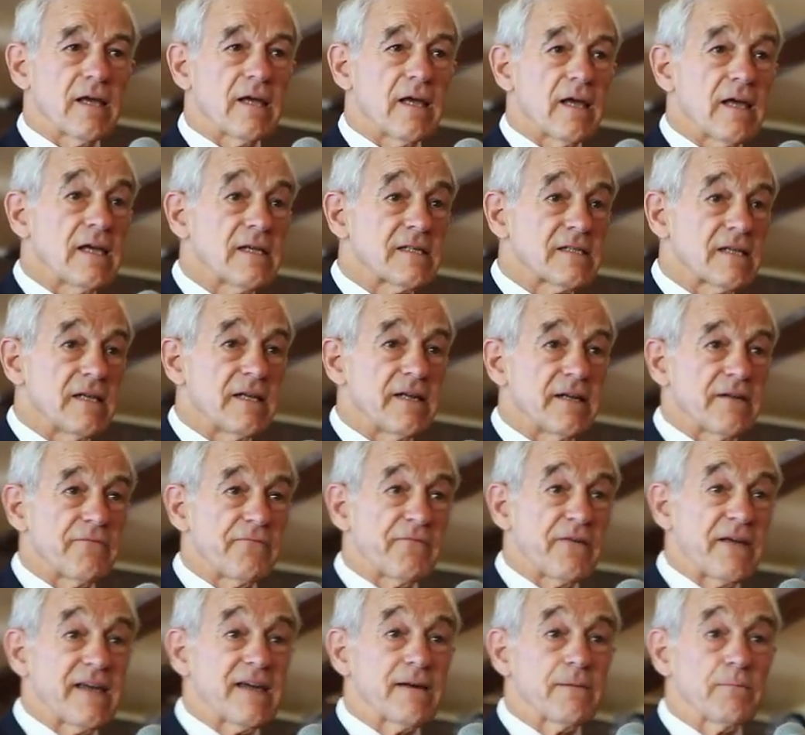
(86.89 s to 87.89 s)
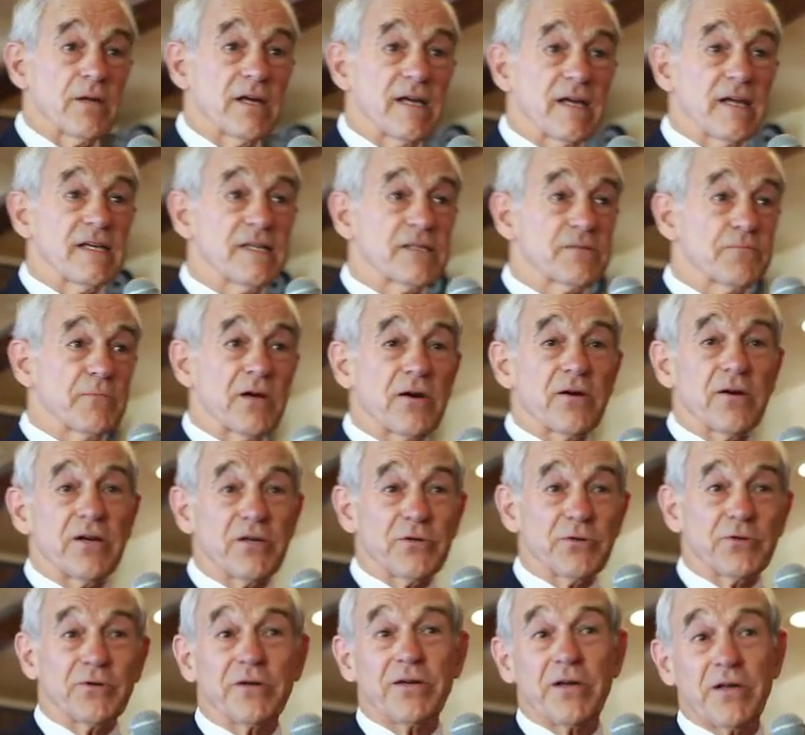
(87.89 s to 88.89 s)
he's in the family. He's married
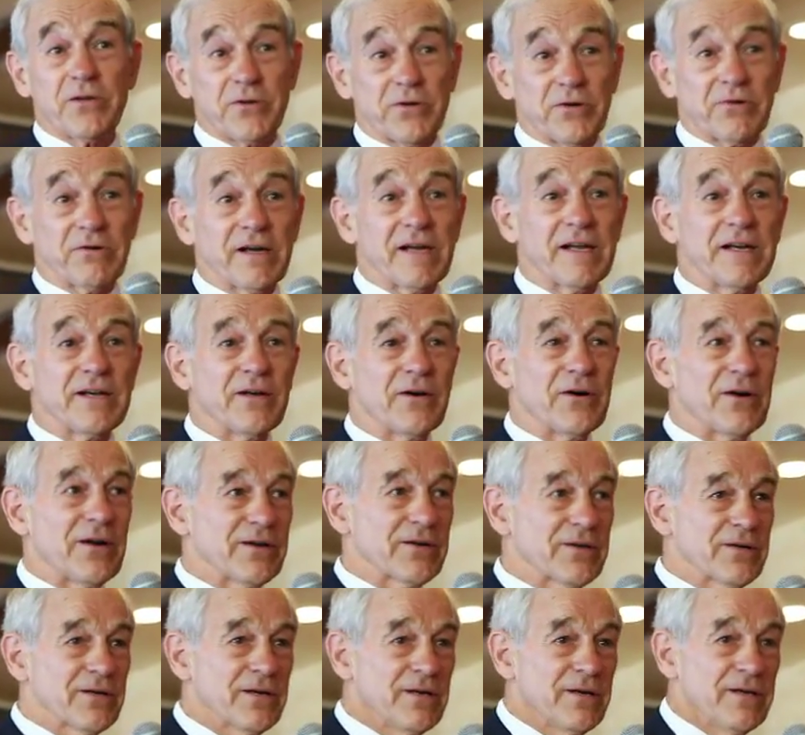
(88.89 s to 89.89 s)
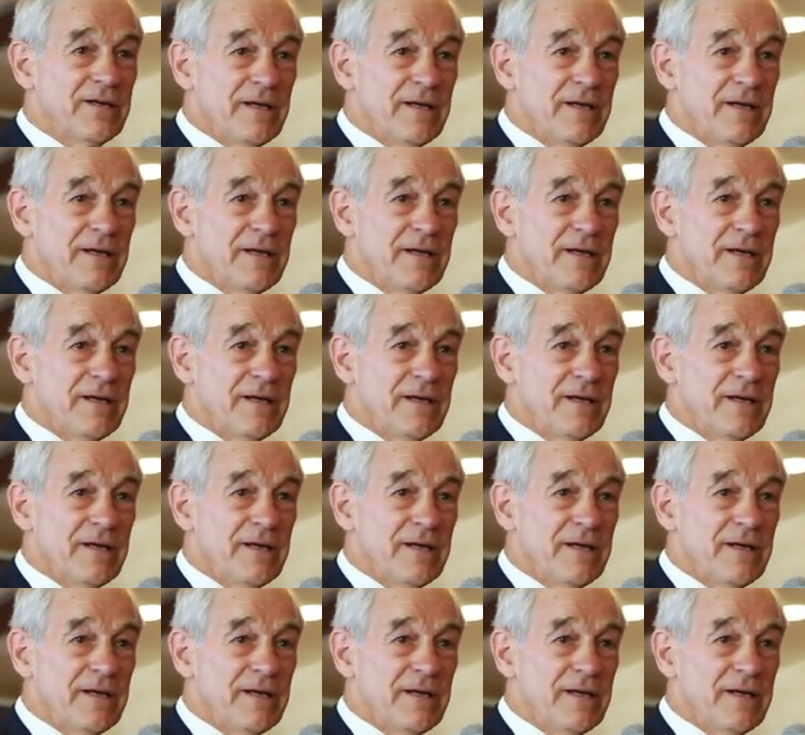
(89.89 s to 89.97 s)
to another granddaughter,